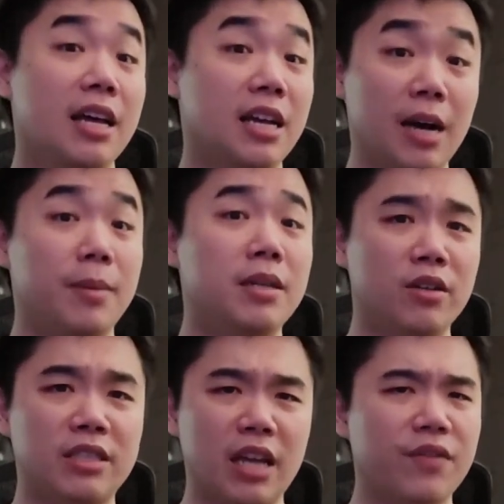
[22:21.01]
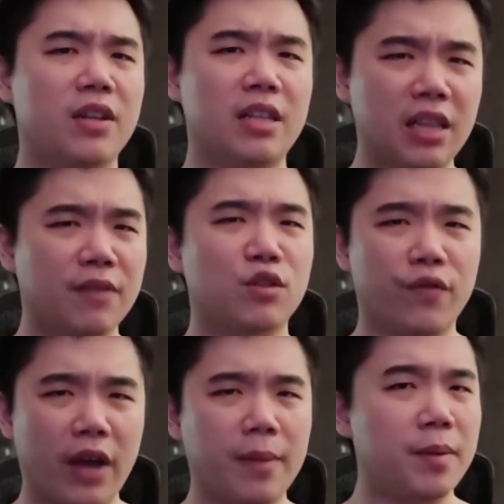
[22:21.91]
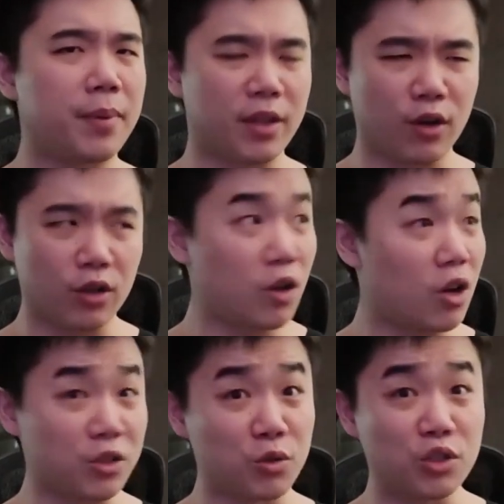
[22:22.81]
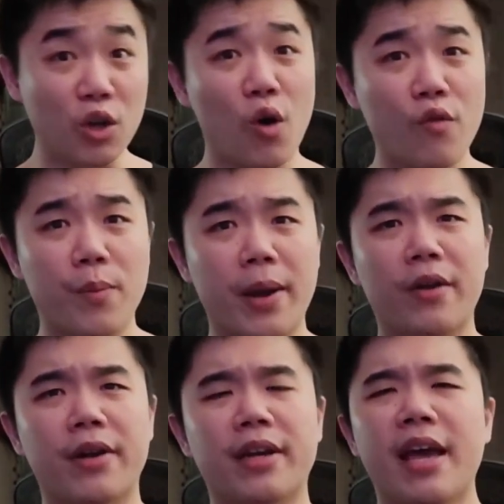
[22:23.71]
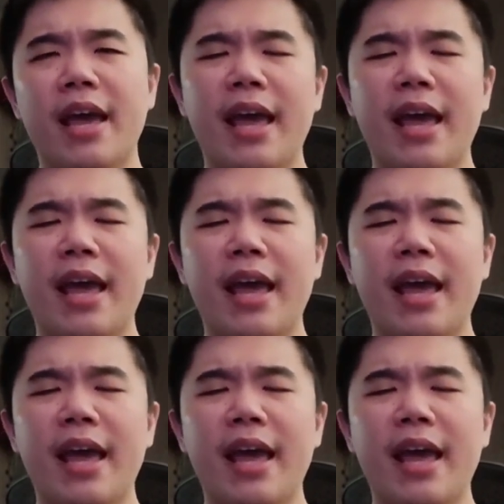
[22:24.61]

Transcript: Kamala definitely loves her family, but they're also so overbearing,